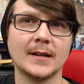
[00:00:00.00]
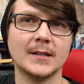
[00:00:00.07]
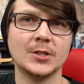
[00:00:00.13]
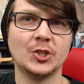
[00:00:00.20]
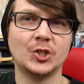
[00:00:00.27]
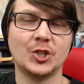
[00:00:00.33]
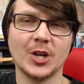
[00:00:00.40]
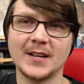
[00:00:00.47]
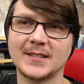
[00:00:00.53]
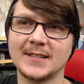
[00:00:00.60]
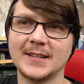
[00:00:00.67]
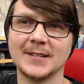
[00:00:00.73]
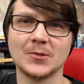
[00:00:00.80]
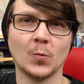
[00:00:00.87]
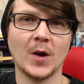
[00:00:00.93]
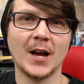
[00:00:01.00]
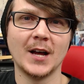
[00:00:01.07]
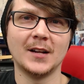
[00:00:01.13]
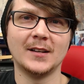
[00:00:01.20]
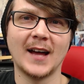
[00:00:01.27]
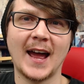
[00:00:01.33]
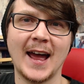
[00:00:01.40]
just as
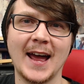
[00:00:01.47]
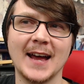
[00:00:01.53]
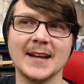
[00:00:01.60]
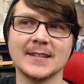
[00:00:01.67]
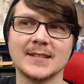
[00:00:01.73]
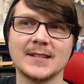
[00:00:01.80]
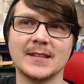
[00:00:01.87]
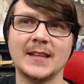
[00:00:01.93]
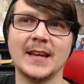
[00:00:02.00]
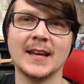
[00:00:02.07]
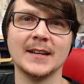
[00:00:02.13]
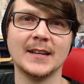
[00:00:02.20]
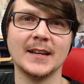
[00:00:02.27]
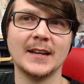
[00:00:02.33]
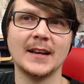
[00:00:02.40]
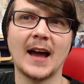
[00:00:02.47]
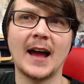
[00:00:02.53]
well as the ending.